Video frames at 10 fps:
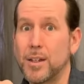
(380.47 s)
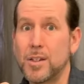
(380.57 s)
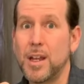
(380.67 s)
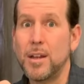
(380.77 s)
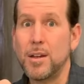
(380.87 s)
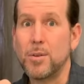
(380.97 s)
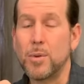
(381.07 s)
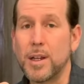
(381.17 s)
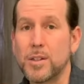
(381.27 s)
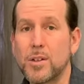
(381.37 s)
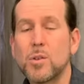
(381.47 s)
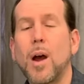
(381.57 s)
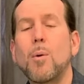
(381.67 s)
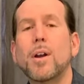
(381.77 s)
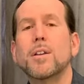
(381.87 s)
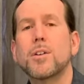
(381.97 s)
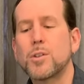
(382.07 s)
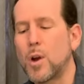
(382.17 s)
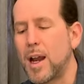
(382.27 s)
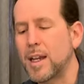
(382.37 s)
extended wrist, so I wanted to
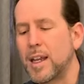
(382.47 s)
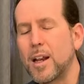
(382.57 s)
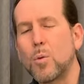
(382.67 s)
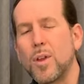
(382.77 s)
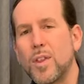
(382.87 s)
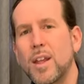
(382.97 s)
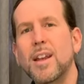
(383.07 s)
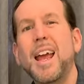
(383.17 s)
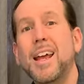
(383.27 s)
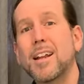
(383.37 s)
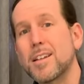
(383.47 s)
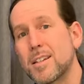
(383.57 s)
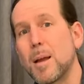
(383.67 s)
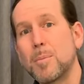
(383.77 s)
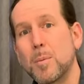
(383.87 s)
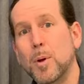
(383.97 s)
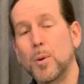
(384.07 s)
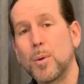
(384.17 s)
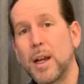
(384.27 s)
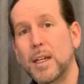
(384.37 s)
try to get it within an
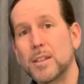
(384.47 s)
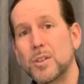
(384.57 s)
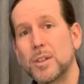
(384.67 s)
acceptable range.